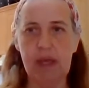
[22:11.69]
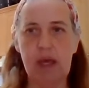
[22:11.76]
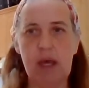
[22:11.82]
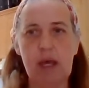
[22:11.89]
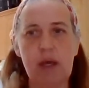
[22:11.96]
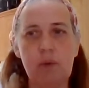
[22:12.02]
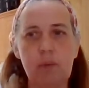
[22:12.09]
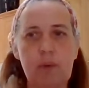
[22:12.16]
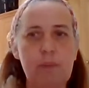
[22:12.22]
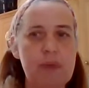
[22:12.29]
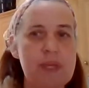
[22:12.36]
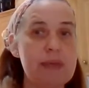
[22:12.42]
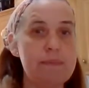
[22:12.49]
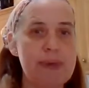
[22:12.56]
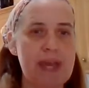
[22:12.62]
when we
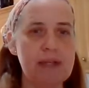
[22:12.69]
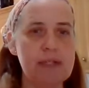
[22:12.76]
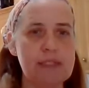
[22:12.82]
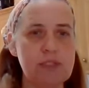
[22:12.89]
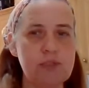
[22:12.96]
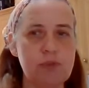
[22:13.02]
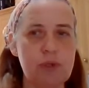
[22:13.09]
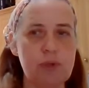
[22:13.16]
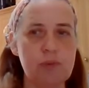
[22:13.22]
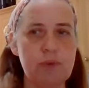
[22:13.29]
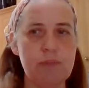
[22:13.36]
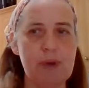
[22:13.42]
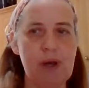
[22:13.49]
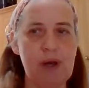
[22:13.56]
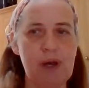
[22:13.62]
get back into our
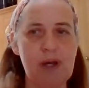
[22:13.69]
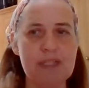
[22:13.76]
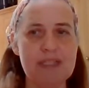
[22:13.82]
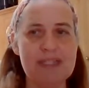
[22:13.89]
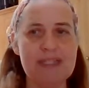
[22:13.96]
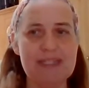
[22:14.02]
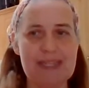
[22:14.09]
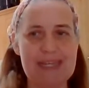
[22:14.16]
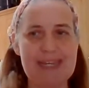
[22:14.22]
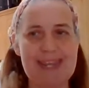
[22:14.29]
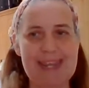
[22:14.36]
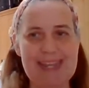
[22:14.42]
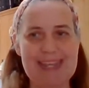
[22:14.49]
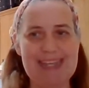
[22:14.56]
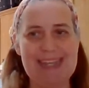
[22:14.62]
room on
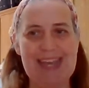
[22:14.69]
Sunday.